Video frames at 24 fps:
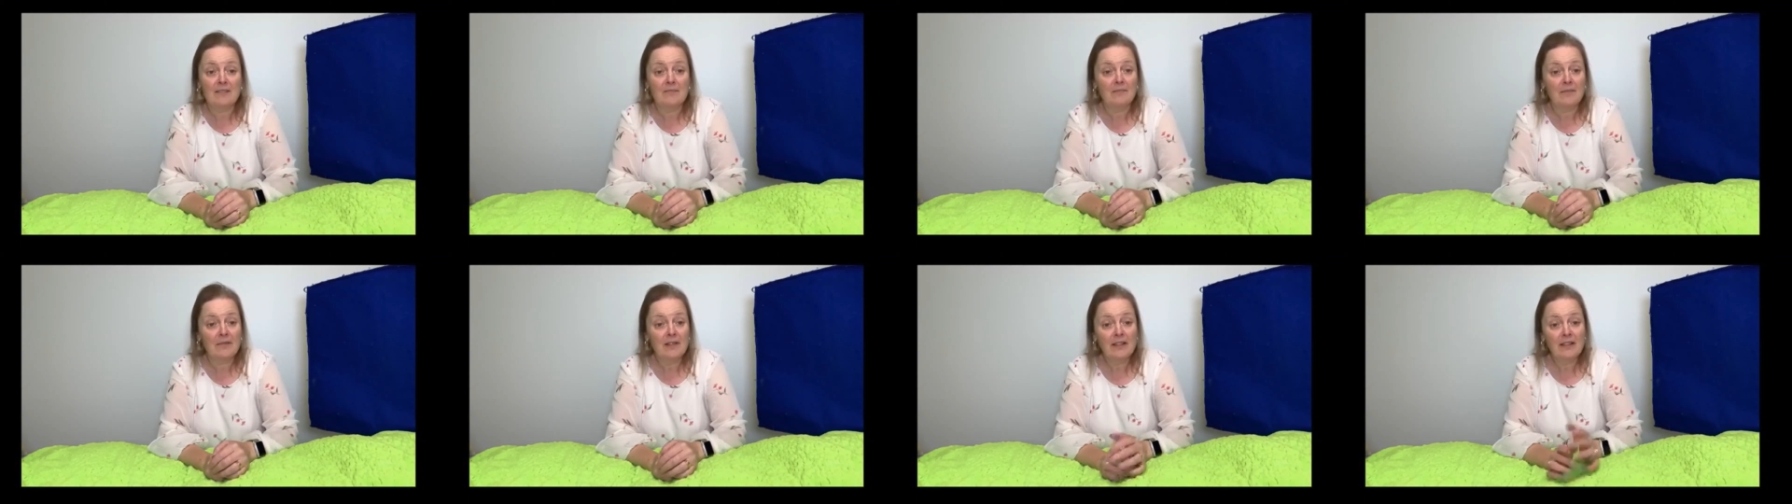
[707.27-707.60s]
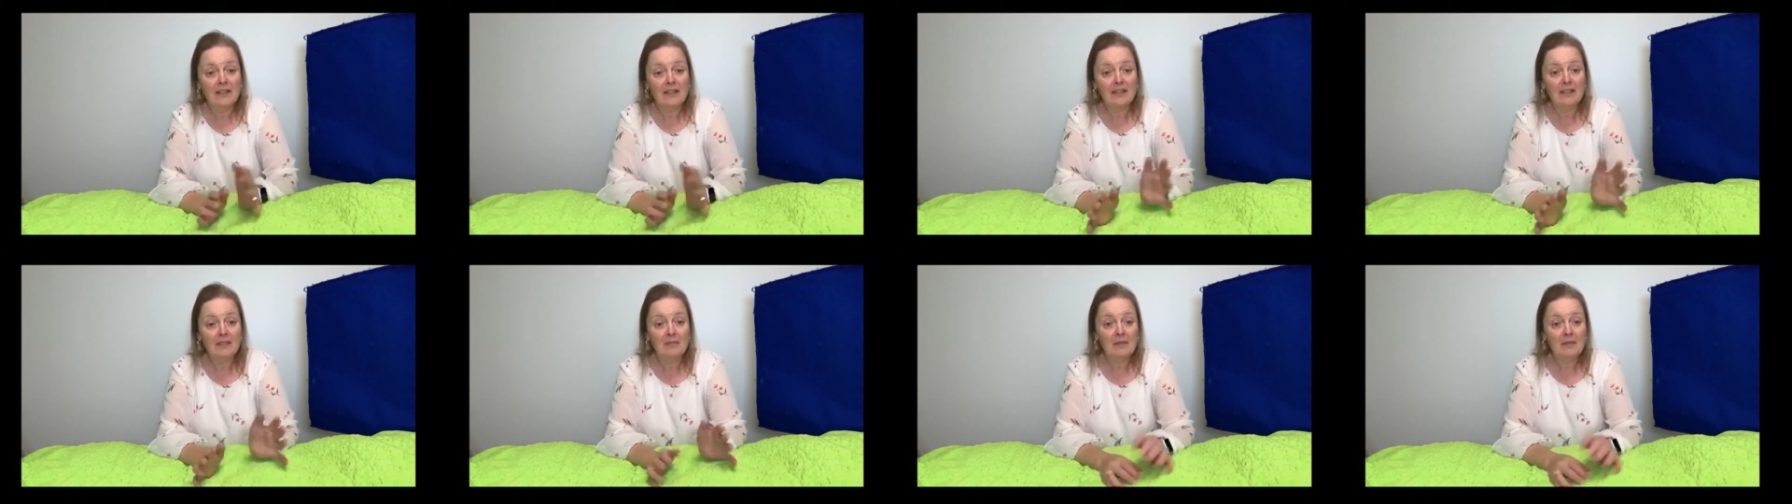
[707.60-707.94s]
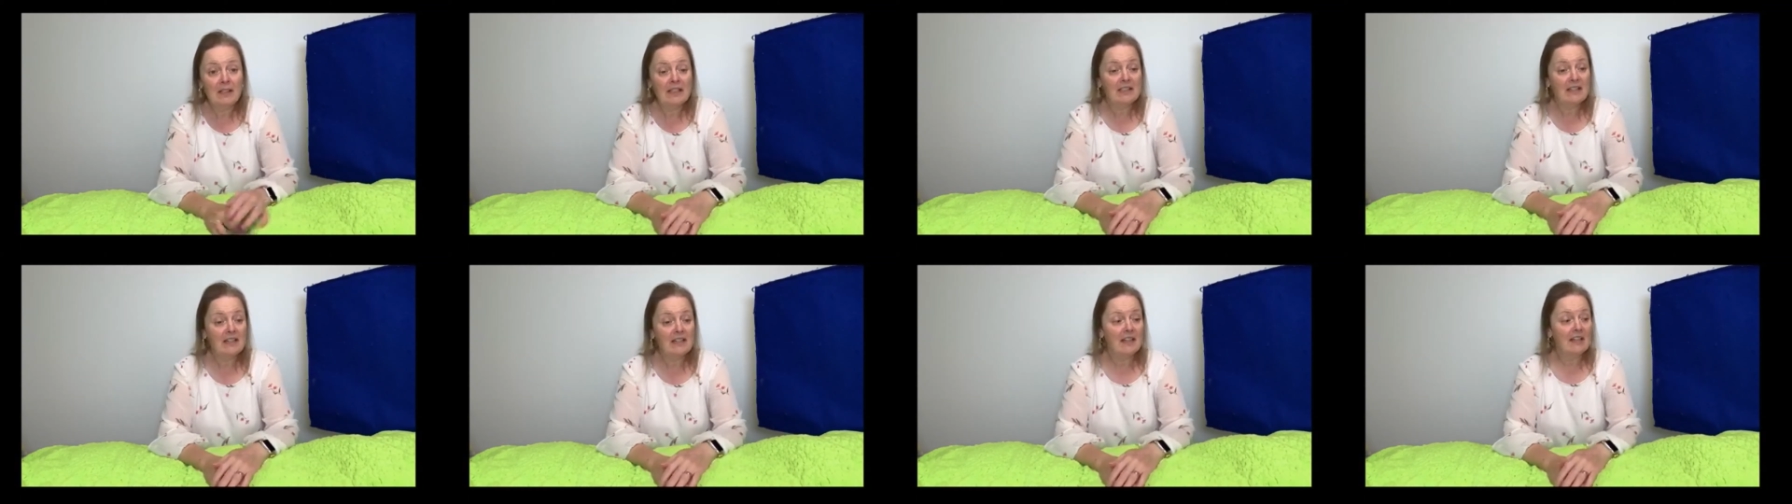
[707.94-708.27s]
And in the
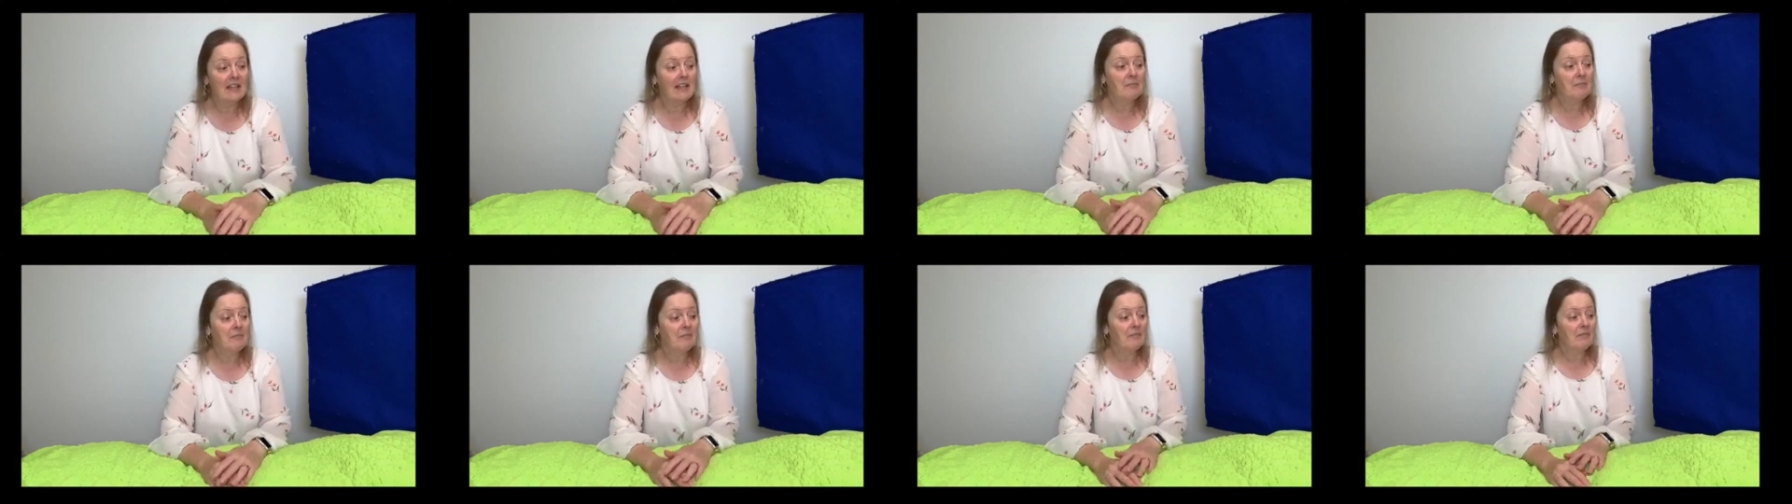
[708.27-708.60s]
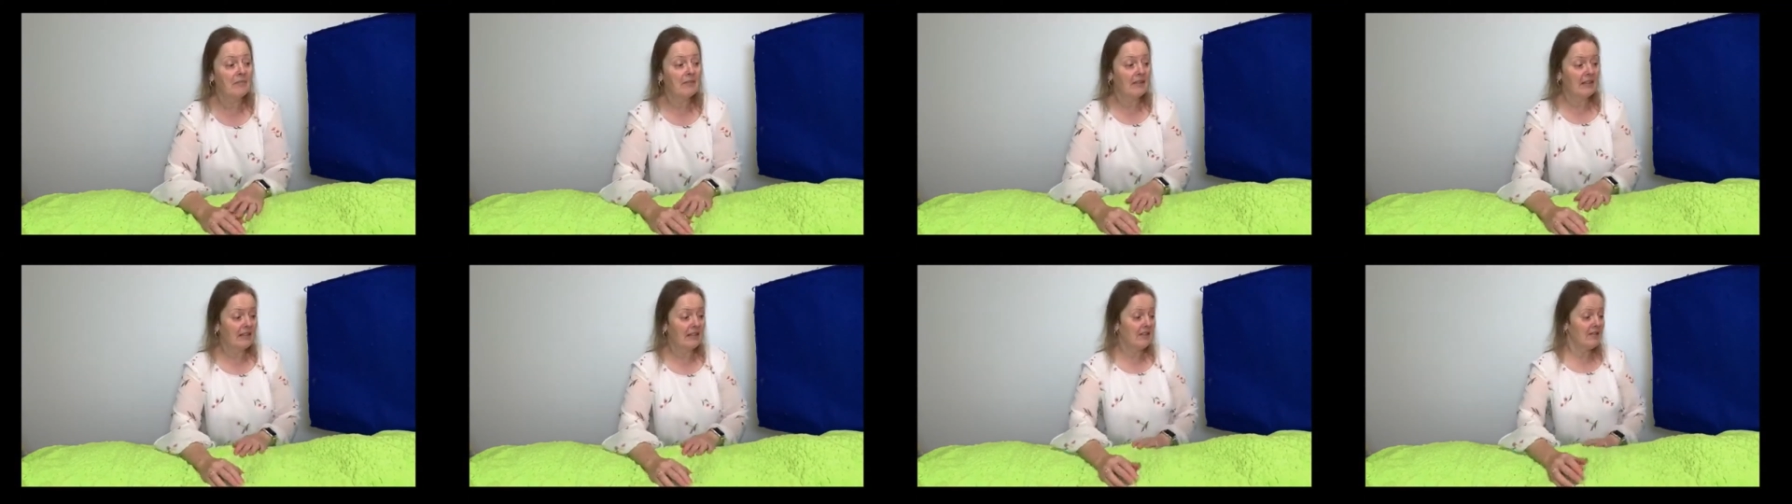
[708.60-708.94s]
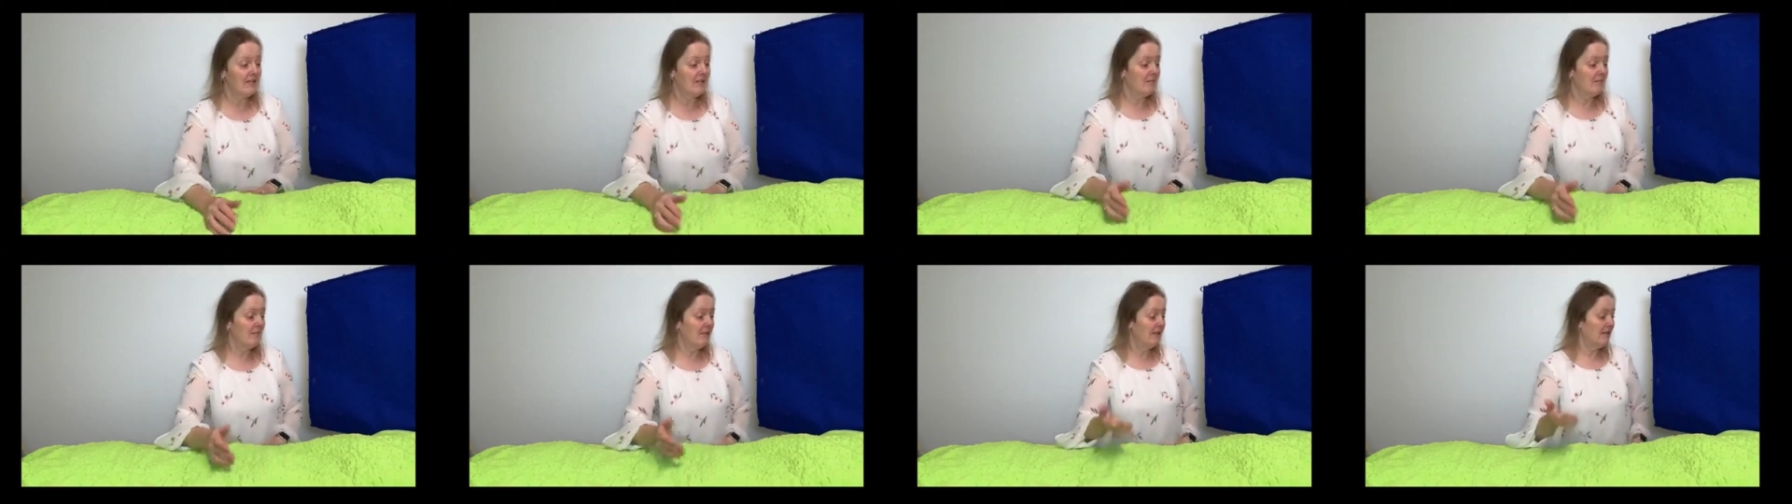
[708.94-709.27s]
meantime, things
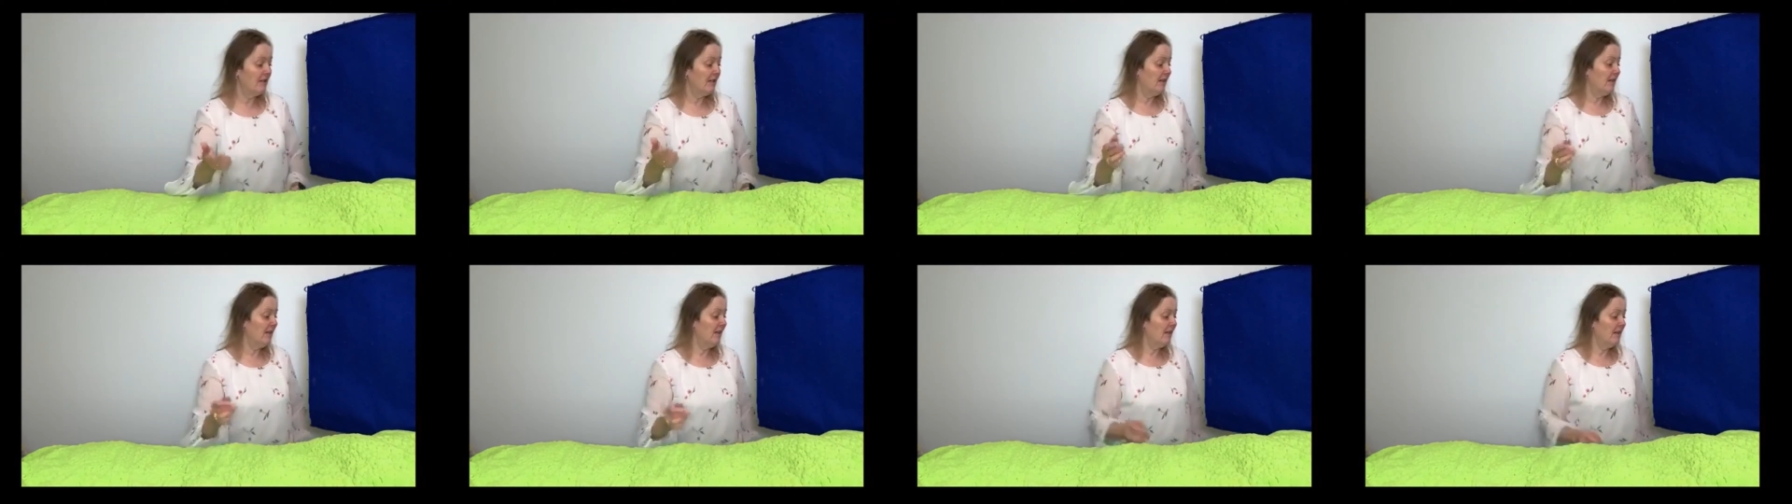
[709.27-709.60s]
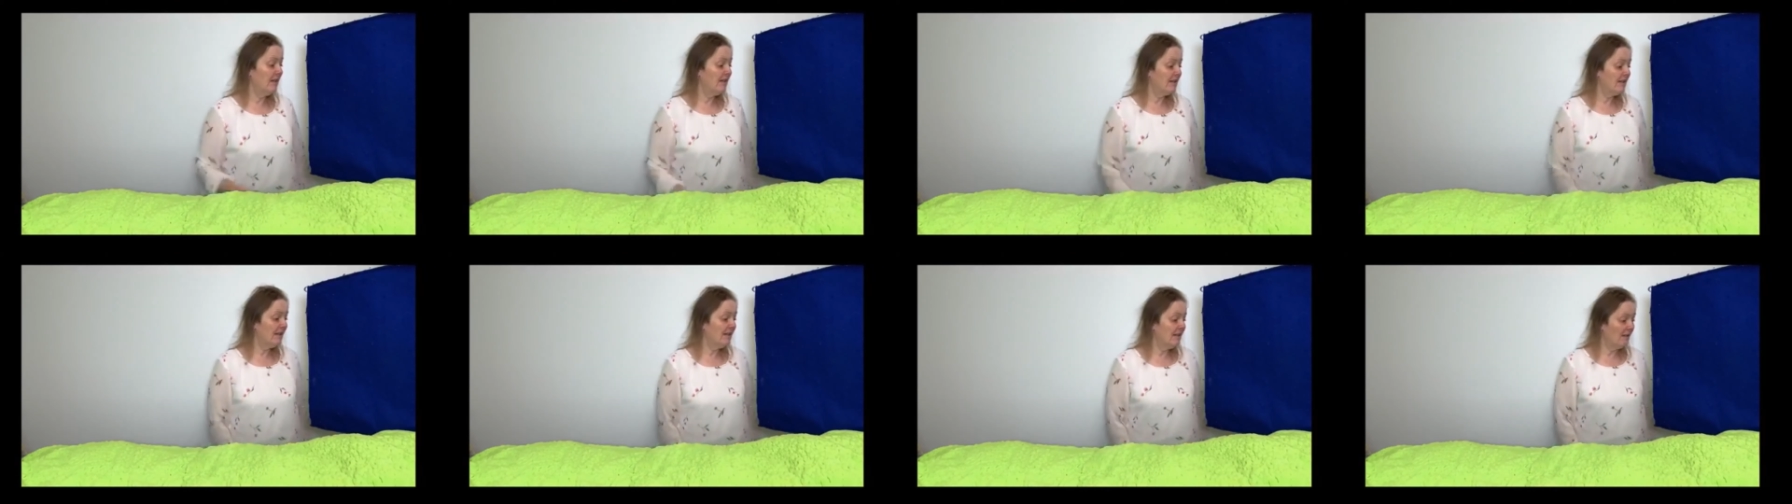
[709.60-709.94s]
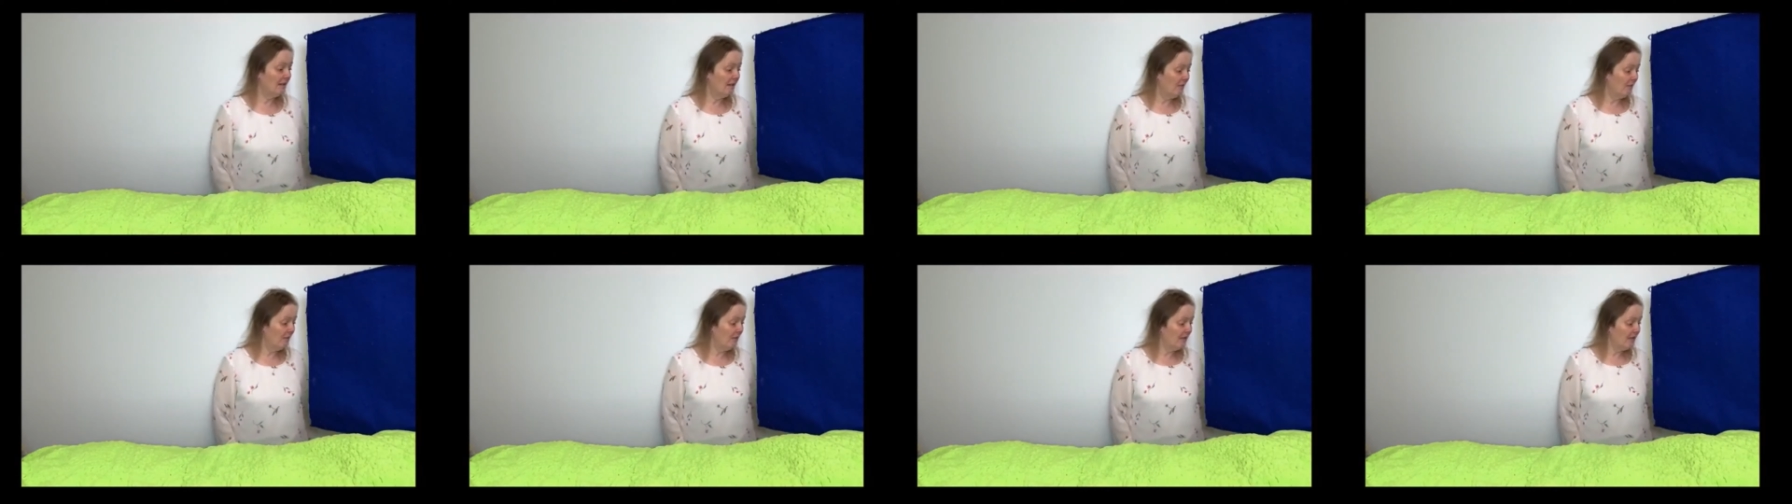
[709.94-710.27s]
went as they
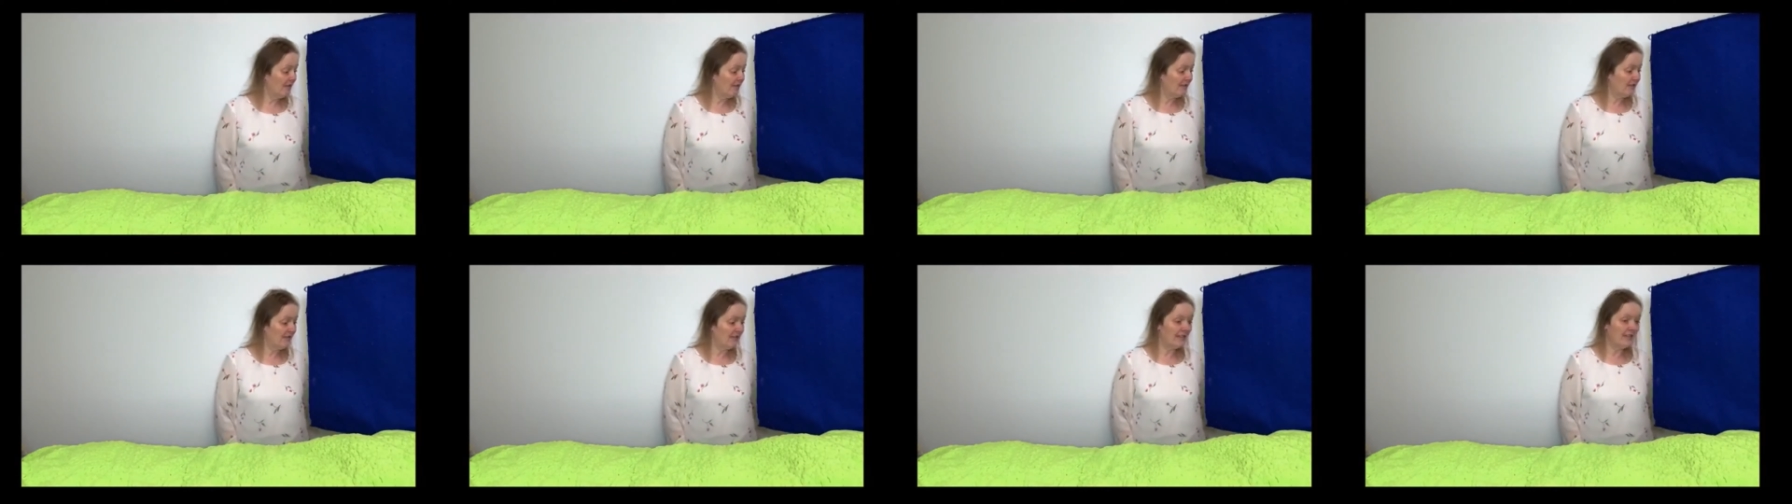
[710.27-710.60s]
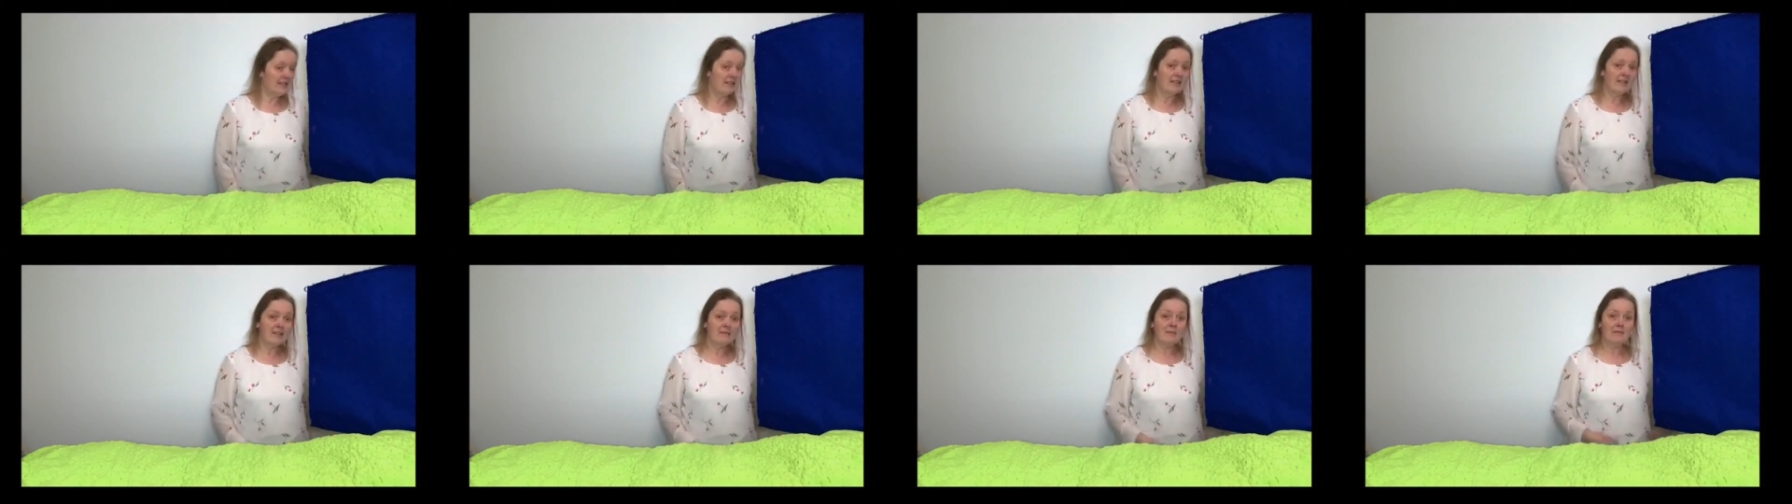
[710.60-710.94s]
always did.